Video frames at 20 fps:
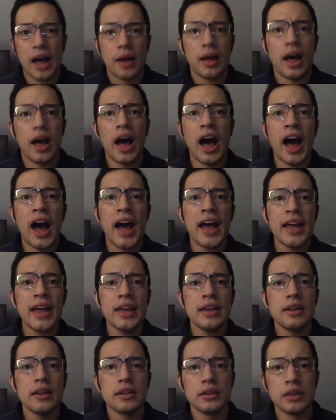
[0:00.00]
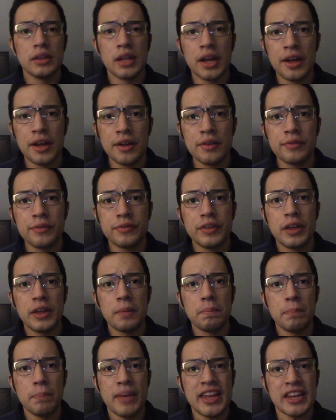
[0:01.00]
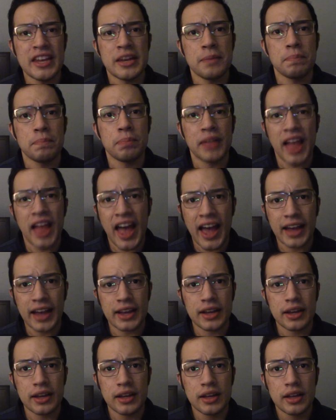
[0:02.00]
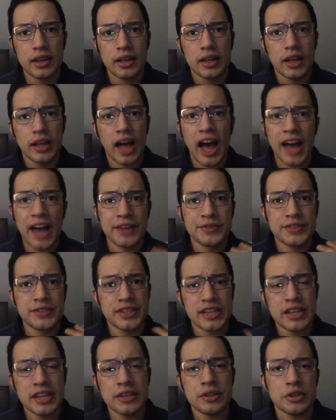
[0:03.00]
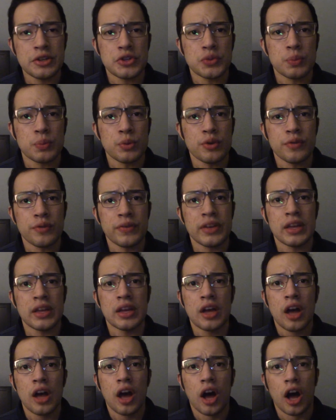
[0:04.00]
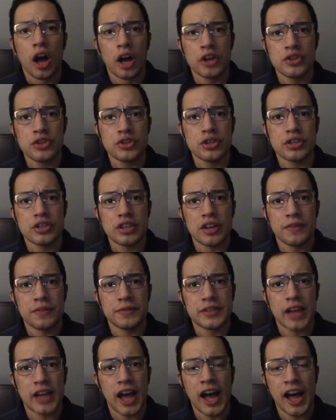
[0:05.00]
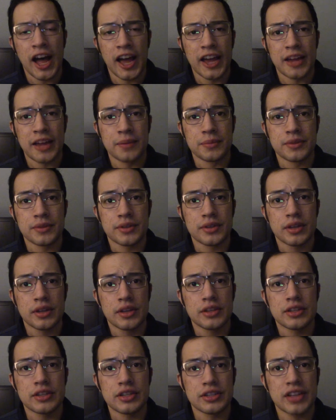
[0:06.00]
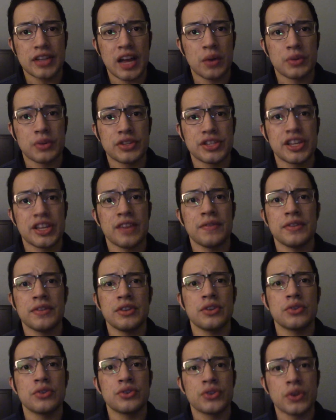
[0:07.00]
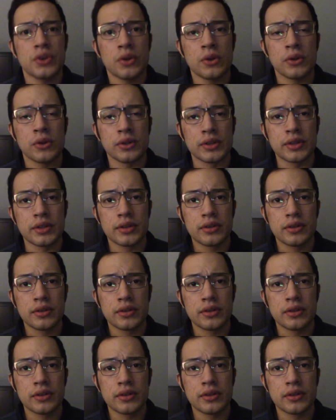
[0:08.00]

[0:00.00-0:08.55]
I love Men in Black. I've seen this movie hundreds of times since I was 7 years old.